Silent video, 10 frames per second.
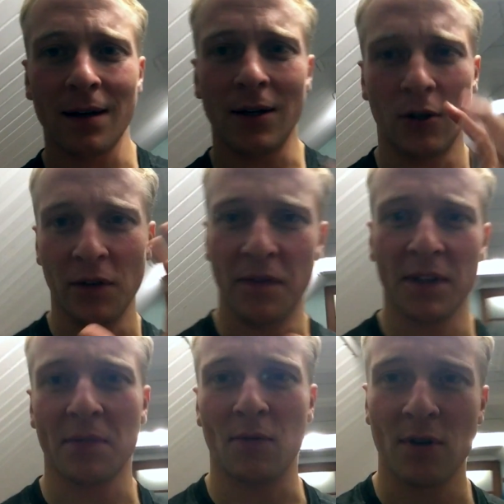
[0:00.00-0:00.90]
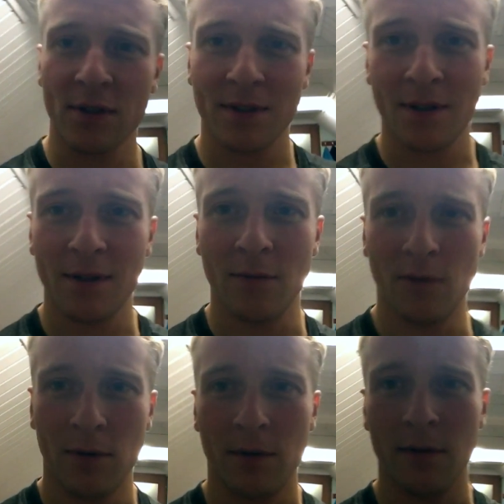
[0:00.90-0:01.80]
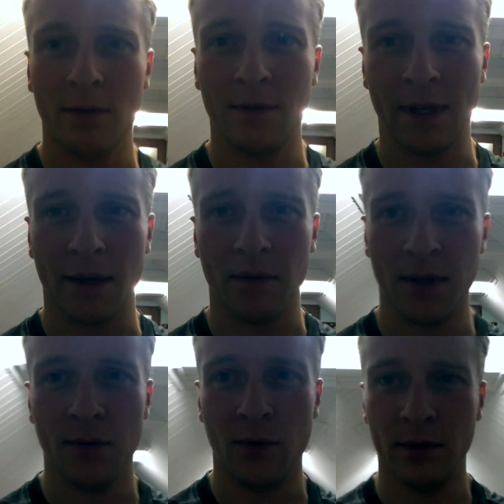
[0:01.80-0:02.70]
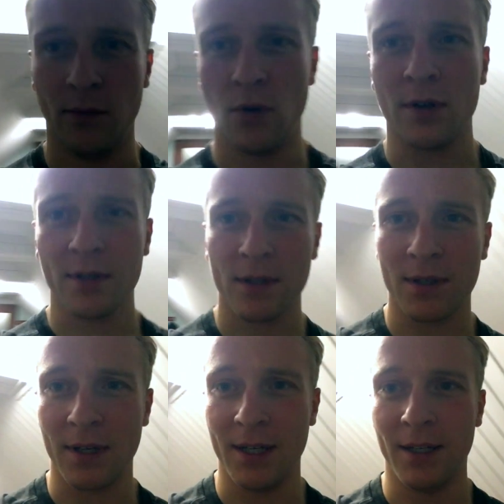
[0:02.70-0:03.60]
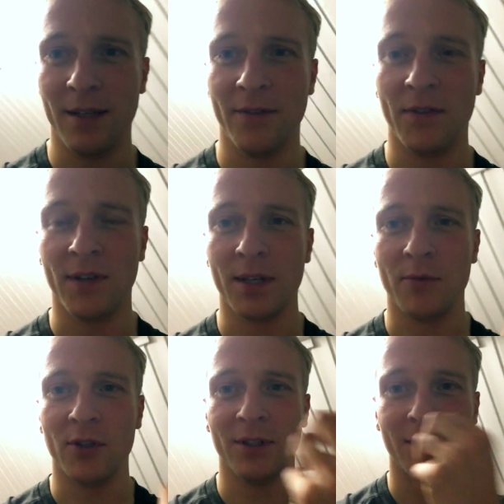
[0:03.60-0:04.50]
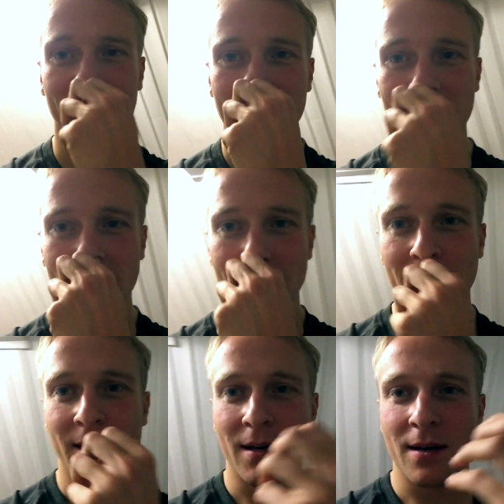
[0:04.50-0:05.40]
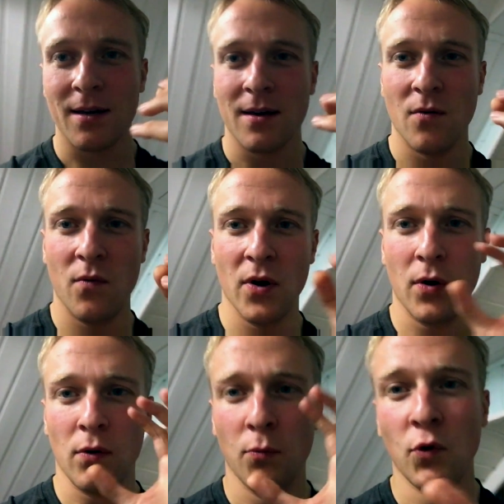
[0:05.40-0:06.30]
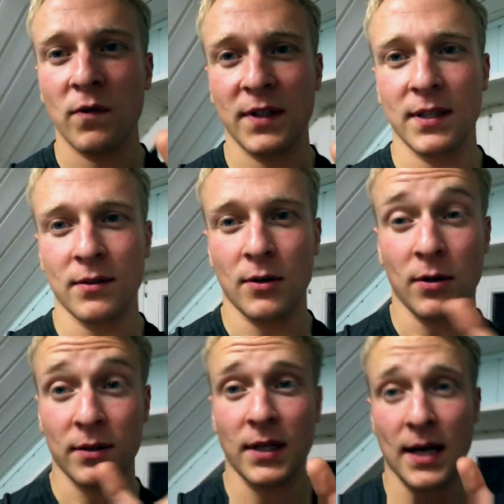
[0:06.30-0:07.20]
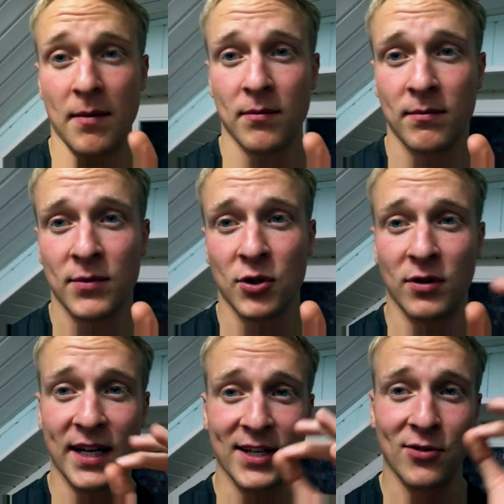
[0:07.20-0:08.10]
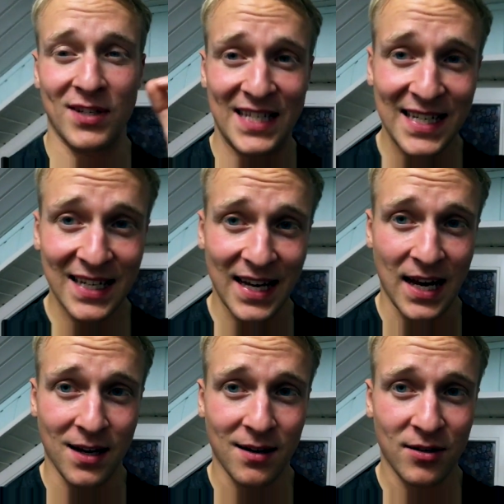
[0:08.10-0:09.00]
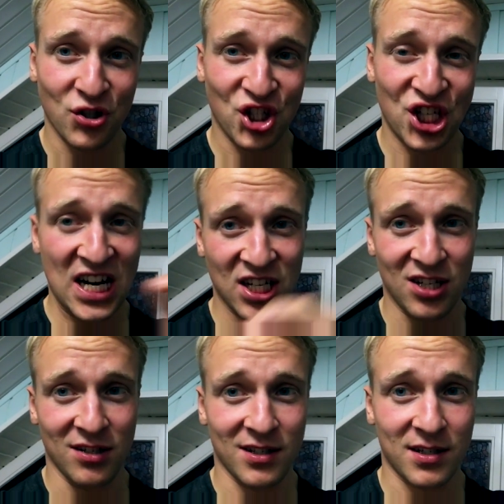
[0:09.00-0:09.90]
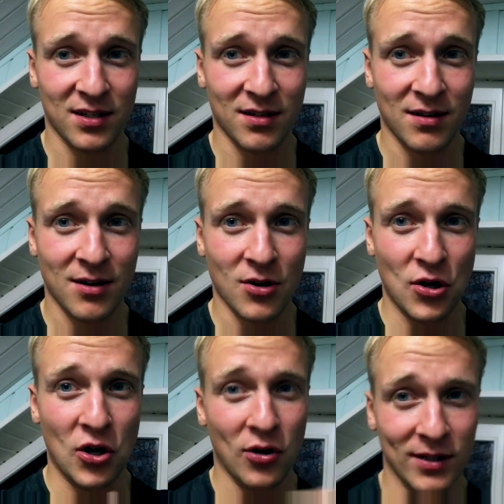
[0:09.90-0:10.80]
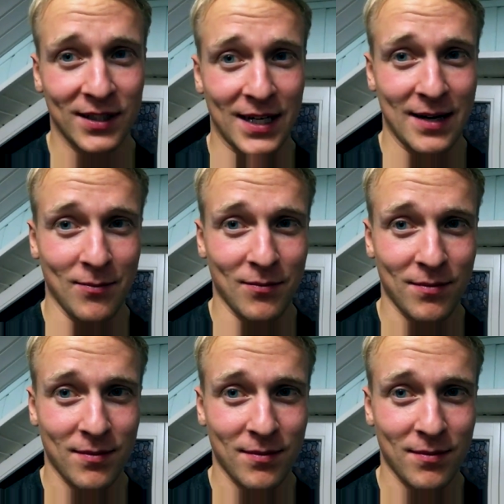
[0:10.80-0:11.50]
all the things works in a world, like in a world works. And if you think about it, we all move all the time. So like your DNA changes all the time,